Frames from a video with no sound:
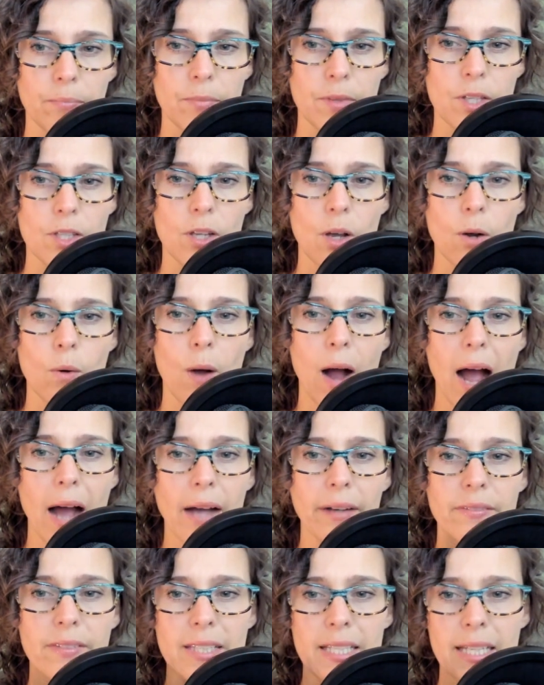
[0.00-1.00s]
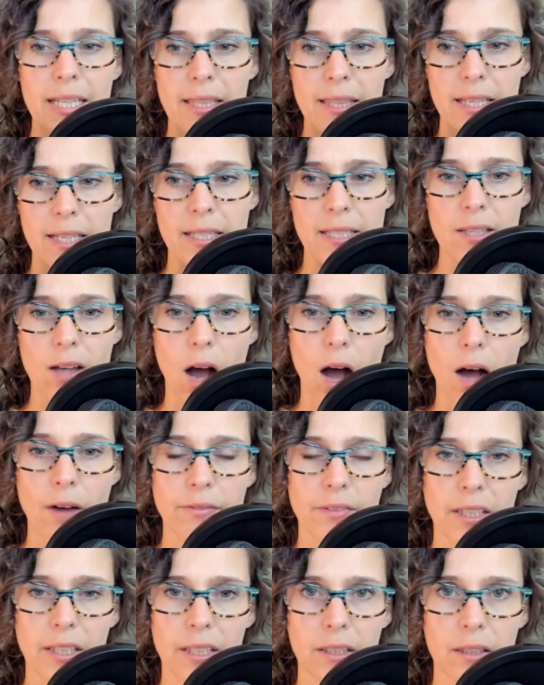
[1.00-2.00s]
So I've seen this
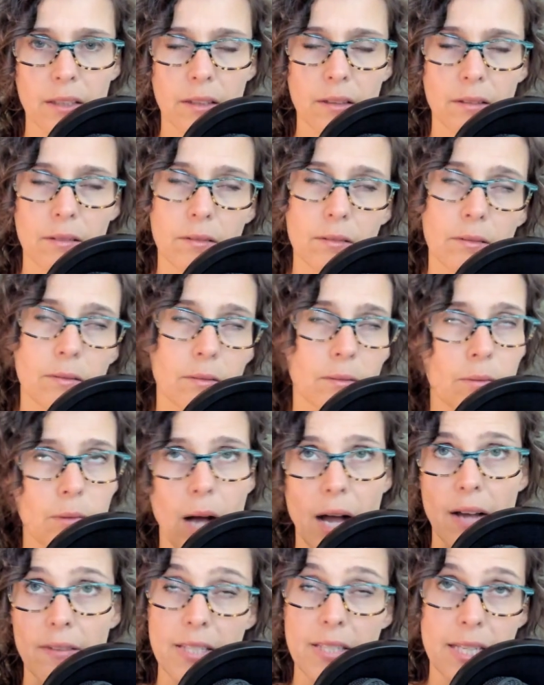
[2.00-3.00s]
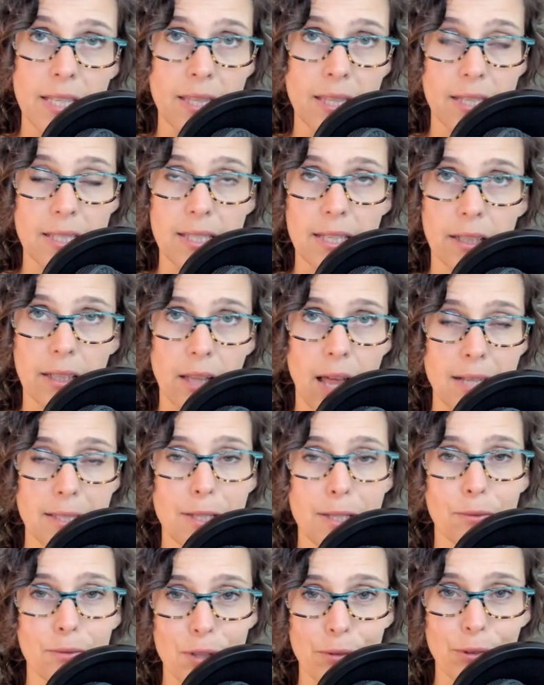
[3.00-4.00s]
often. Well, I've seen this in lots
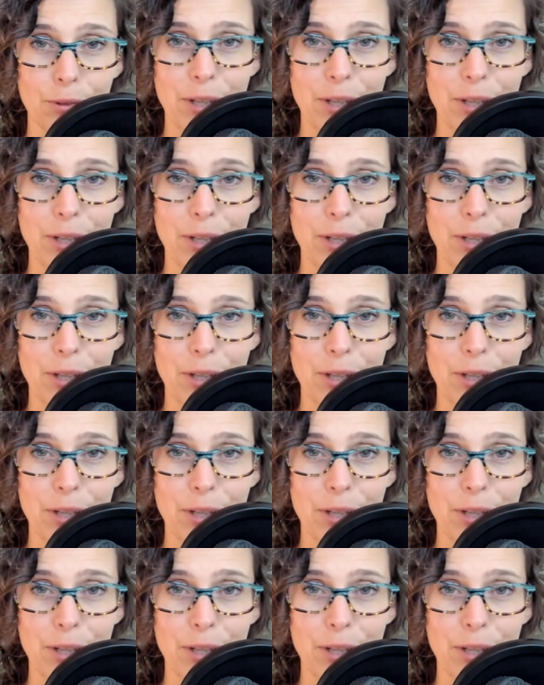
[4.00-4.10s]
of different